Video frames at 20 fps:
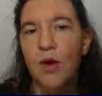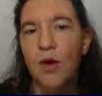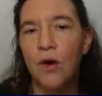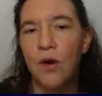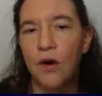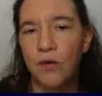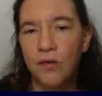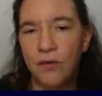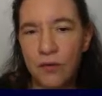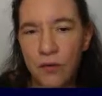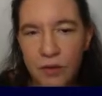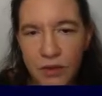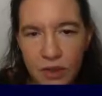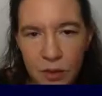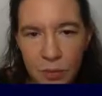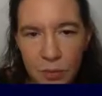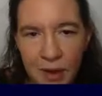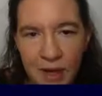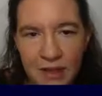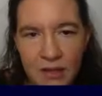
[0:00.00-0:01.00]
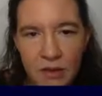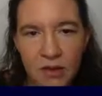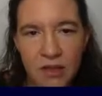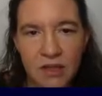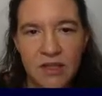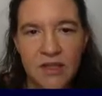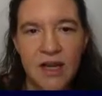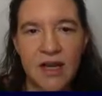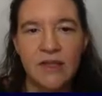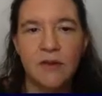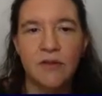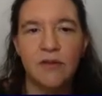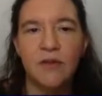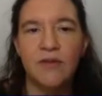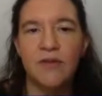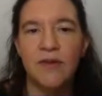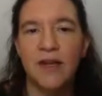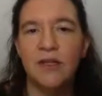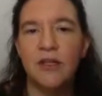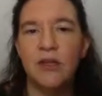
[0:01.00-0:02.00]
Of course, it depends on the size of your
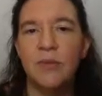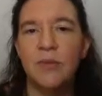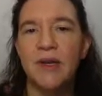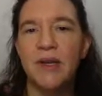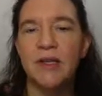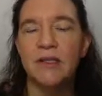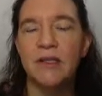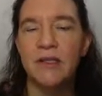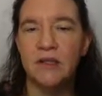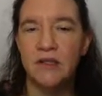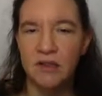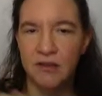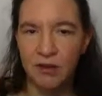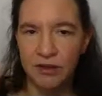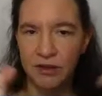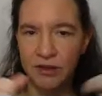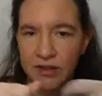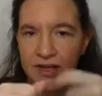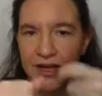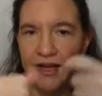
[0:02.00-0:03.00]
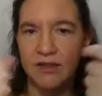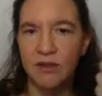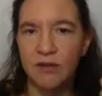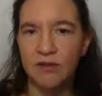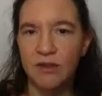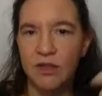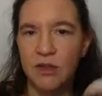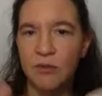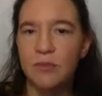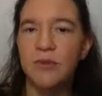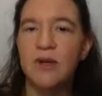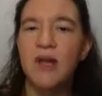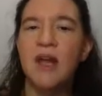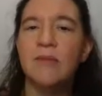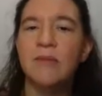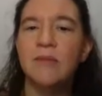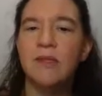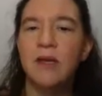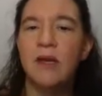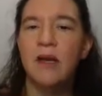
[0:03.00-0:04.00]
factor base, on the size of these
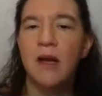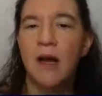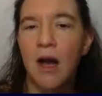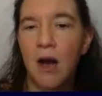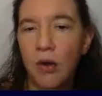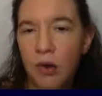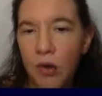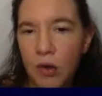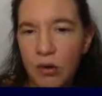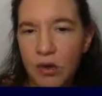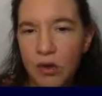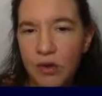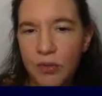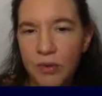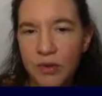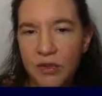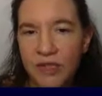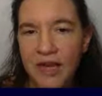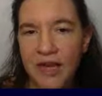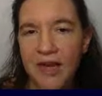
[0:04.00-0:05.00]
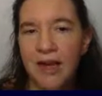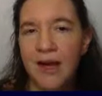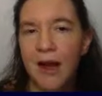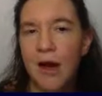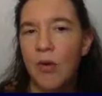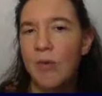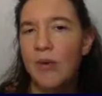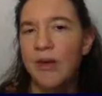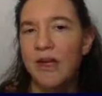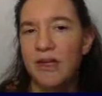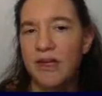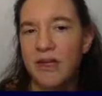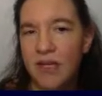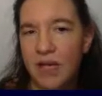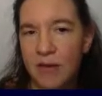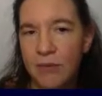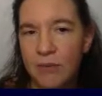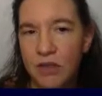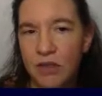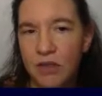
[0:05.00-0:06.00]
primes, how long it will take, how many
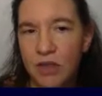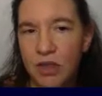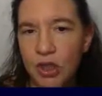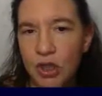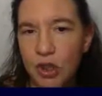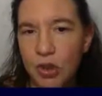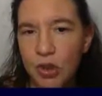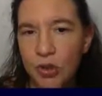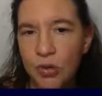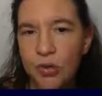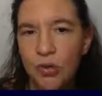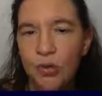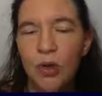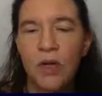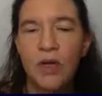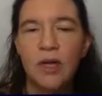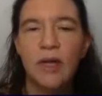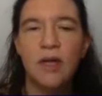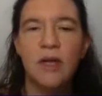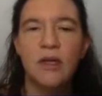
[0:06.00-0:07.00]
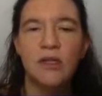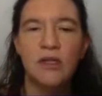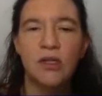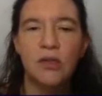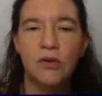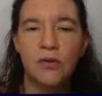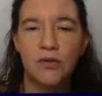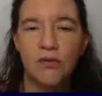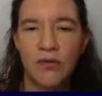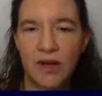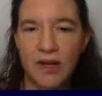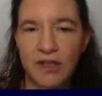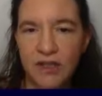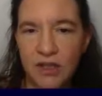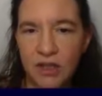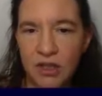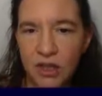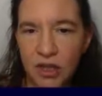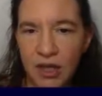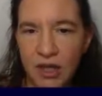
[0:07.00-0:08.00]
attempts you need to do till you find
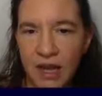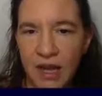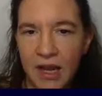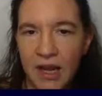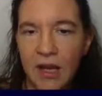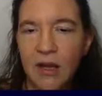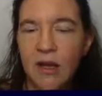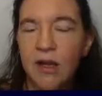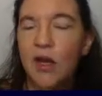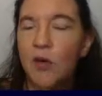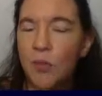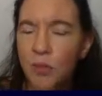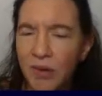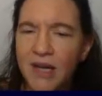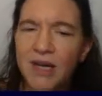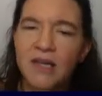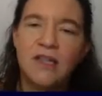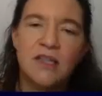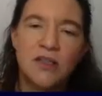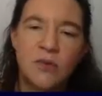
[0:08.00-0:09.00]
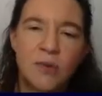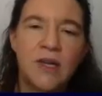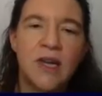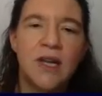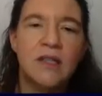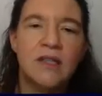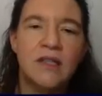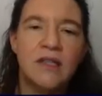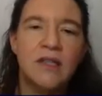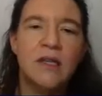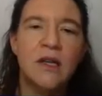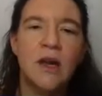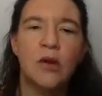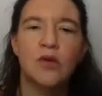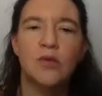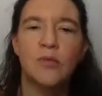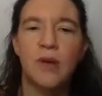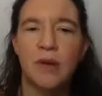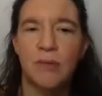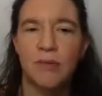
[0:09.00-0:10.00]
such a k, but at least we can see how
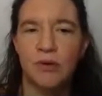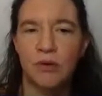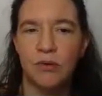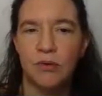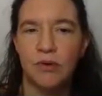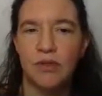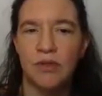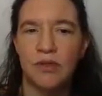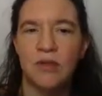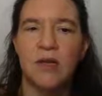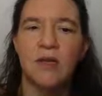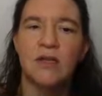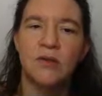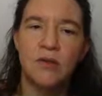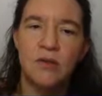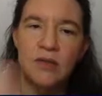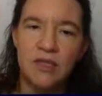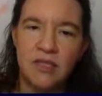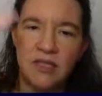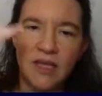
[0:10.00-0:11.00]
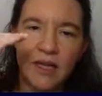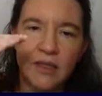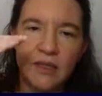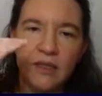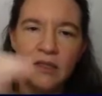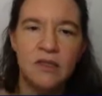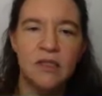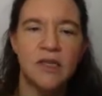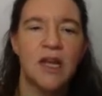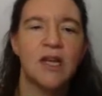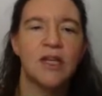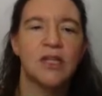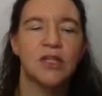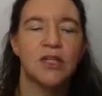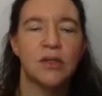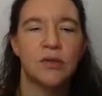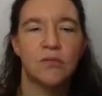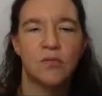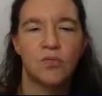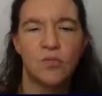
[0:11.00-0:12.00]
to make progress. So the second
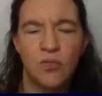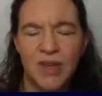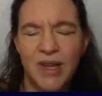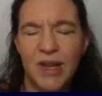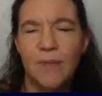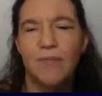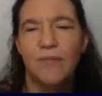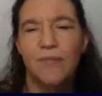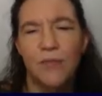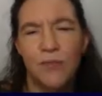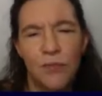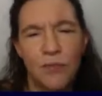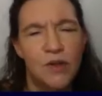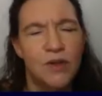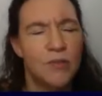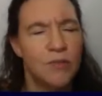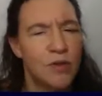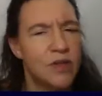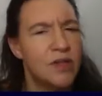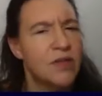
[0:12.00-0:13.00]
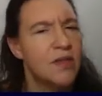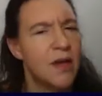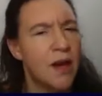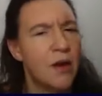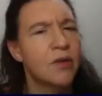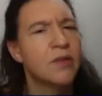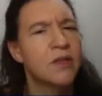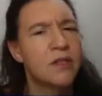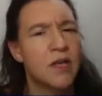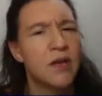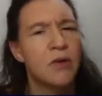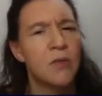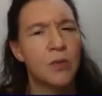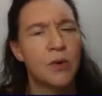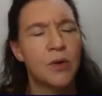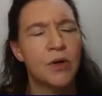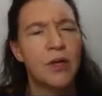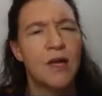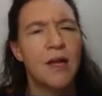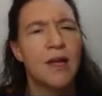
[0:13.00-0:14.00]
stage, yeah, we see how this can work.